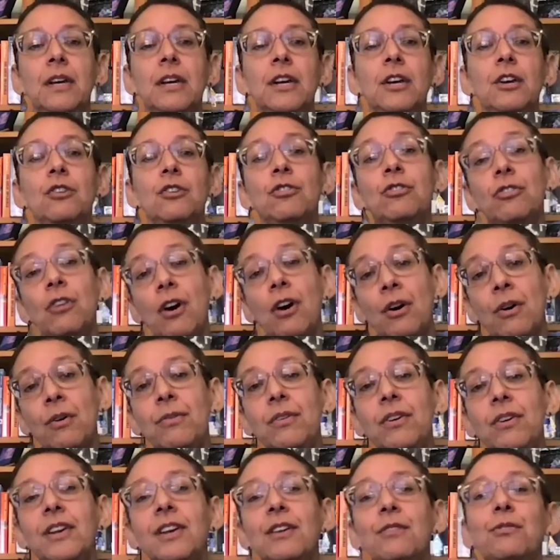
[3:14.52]

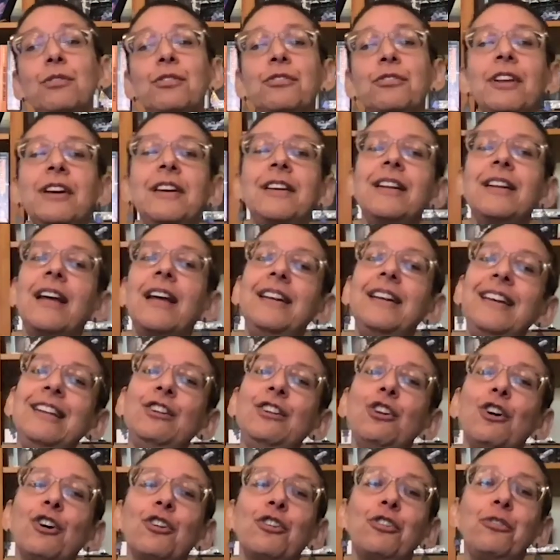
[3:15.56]
So if you stay in an
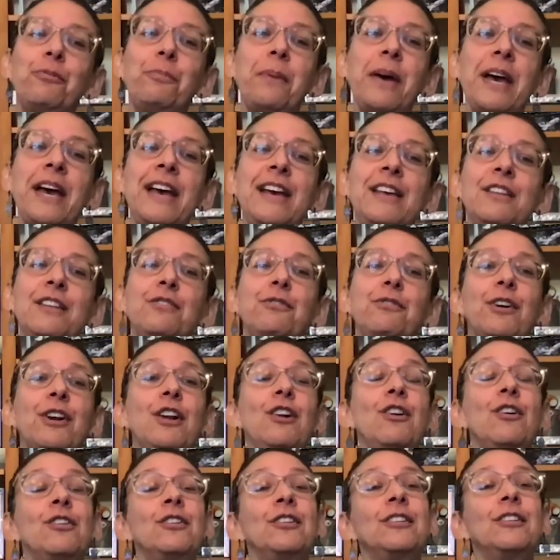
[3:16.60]
indoor space for a
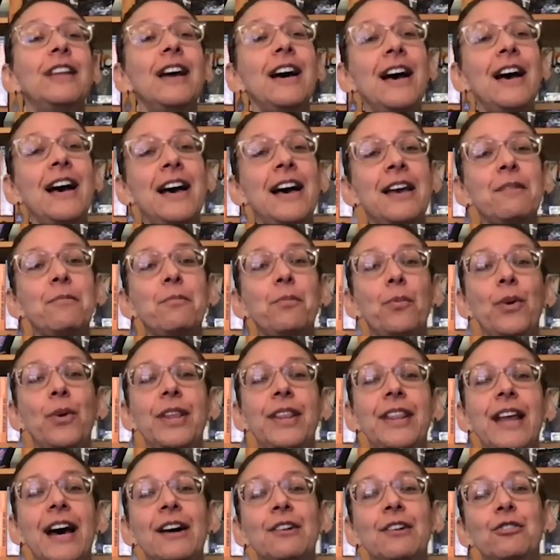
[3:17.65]
long time
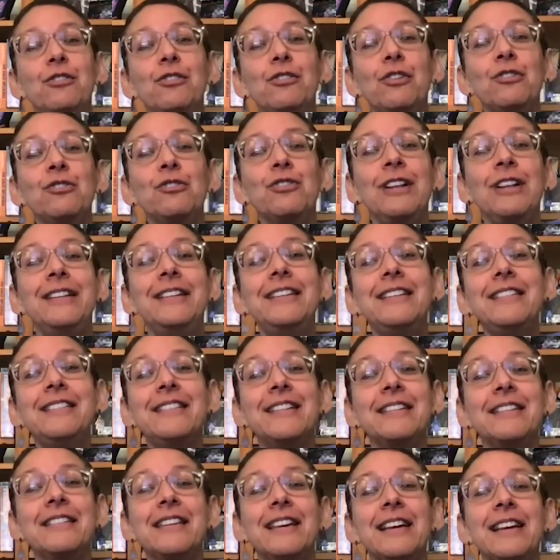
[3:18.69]
without social
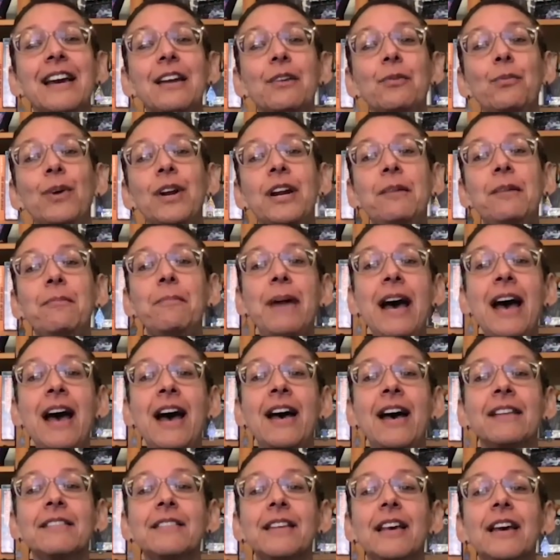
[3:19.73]
distancing and wearing
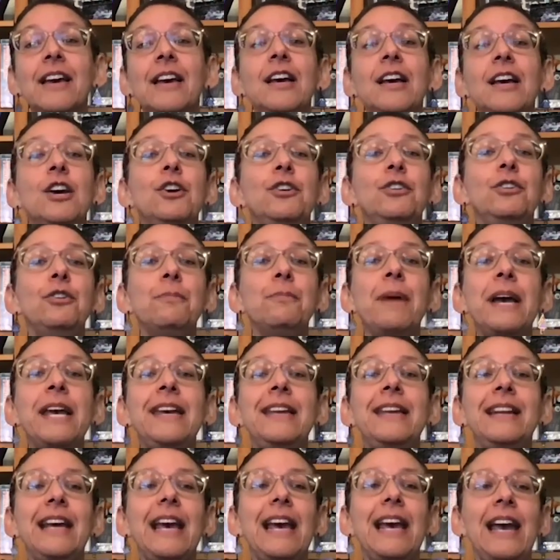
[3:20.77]
masks, you may
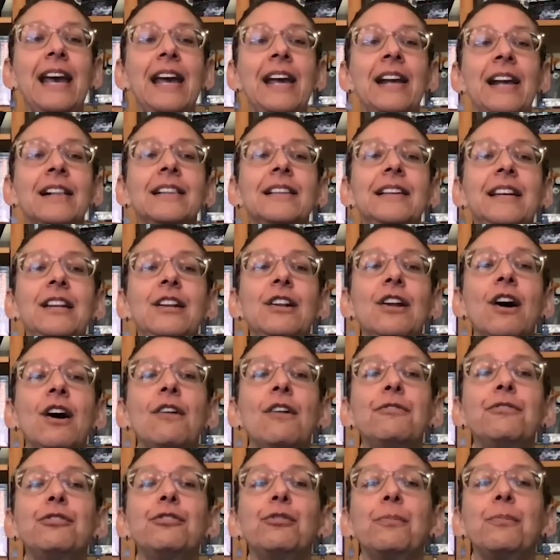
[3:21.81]
inhale
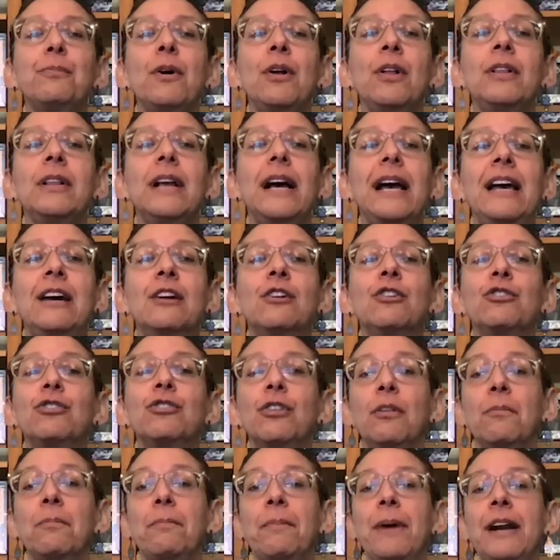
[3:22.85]
enough small
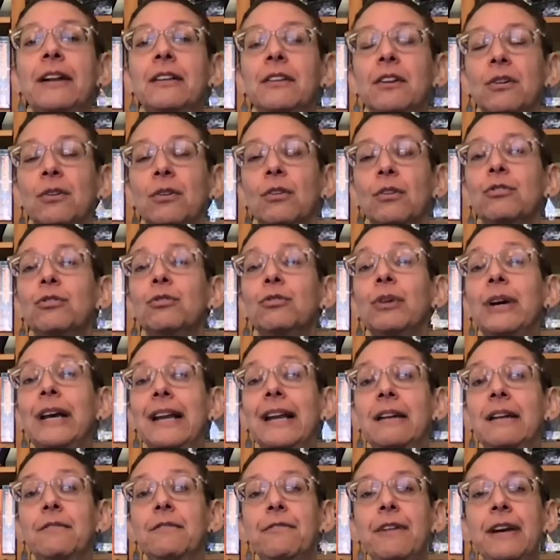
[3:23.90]
aerosol particles to get
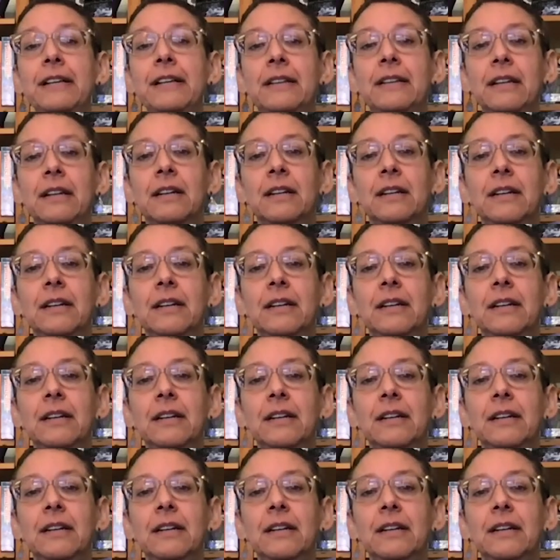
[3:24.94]
infected.